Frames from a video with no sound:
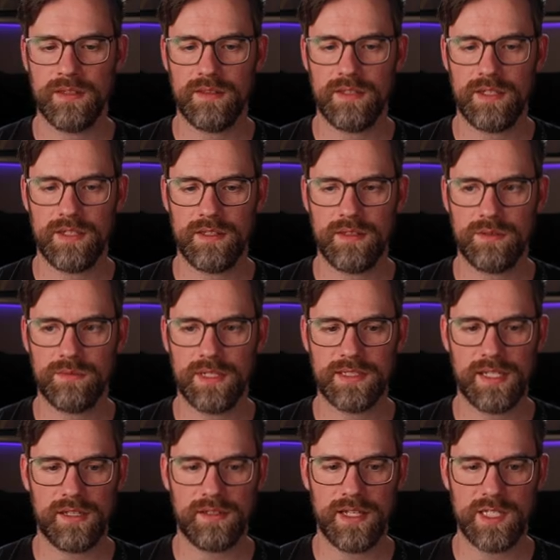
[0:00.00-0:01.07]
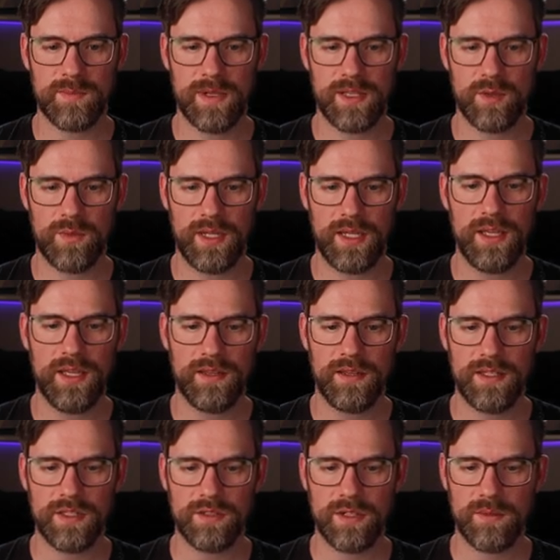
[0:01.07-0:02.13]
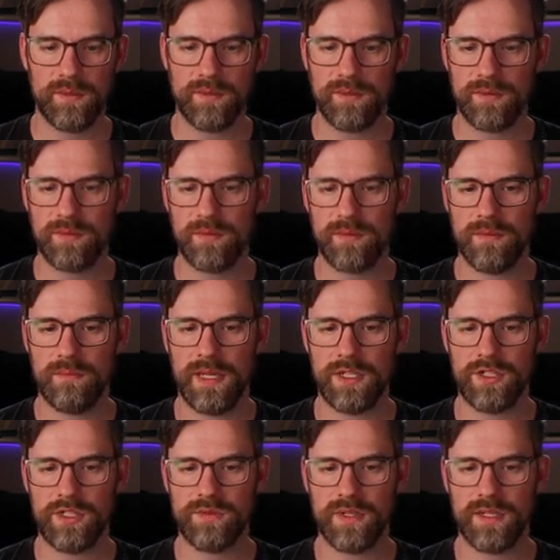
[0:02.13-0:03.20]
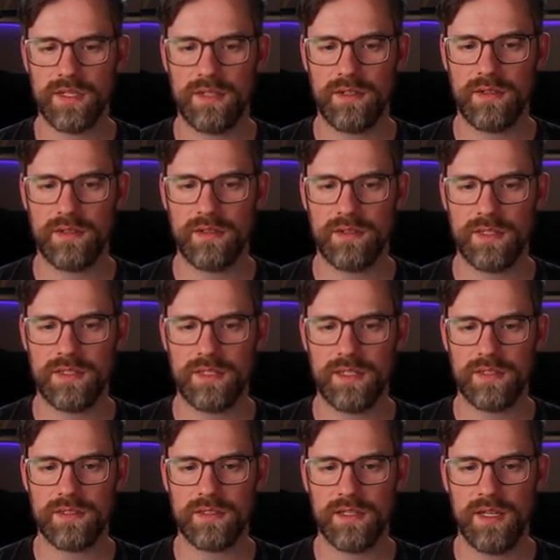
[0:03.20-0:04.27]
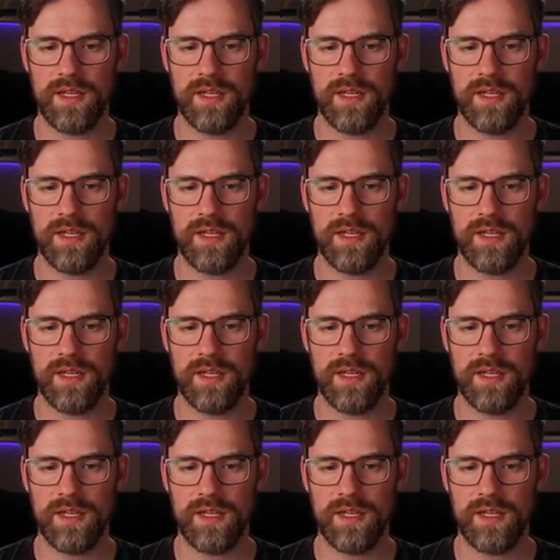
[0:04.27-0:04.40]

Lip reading: The rectangle lights, by the way, these are meshes right here, these things.